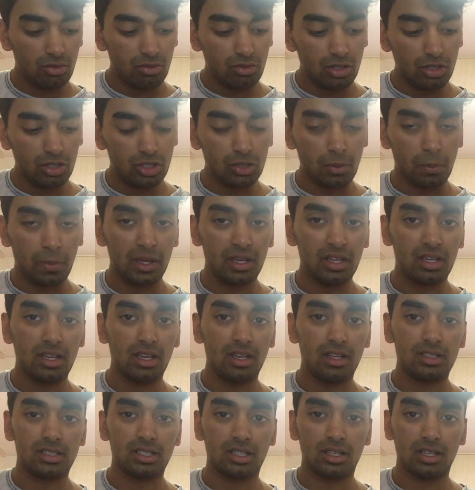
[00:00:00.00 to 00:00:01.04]
use your
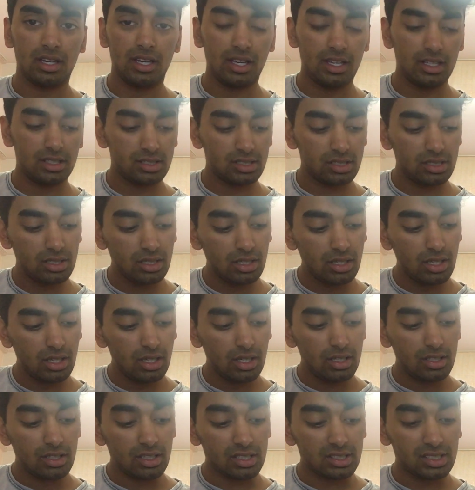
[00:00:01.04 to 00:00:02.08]
pinky to hit
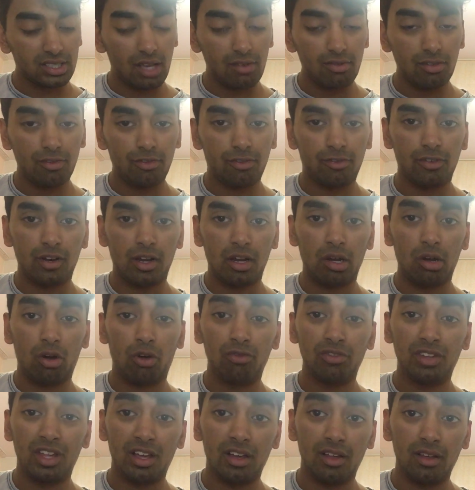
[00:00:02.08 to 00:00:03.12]
the 7th fret
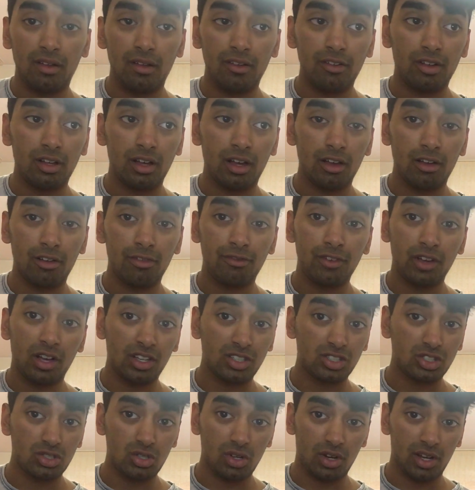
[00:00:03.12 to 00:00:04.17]
of the 1st
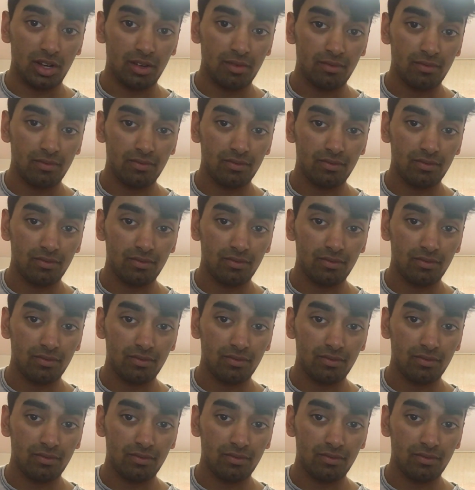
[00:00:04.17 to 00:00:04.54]
string.